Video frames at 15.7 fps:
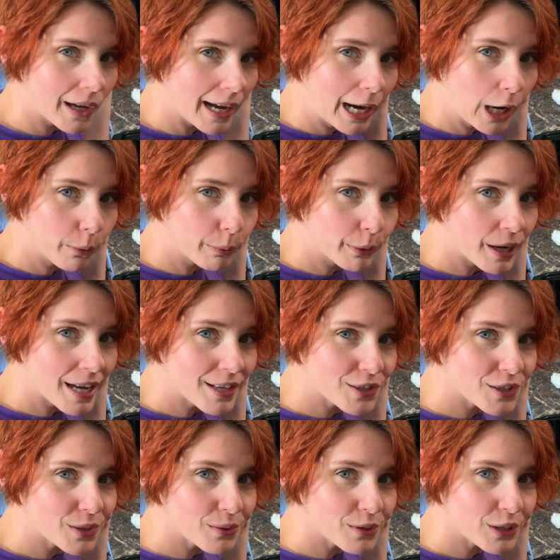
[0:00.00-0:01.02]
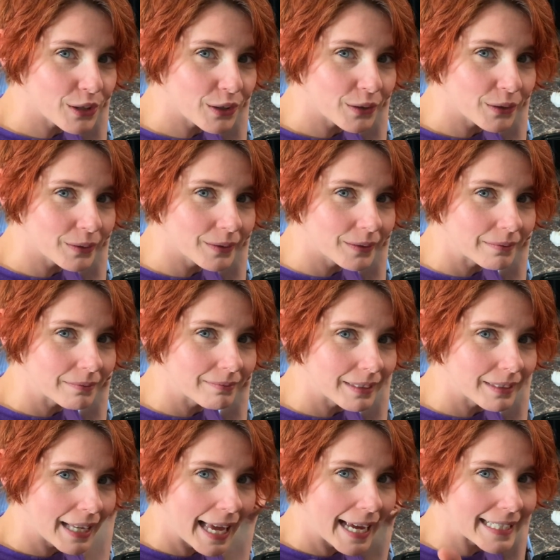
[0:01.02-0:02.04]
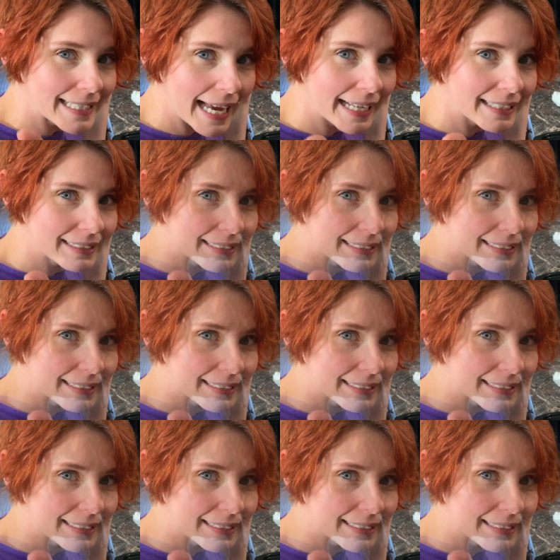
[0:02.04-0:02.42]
I hope you guys do too. Hang tight.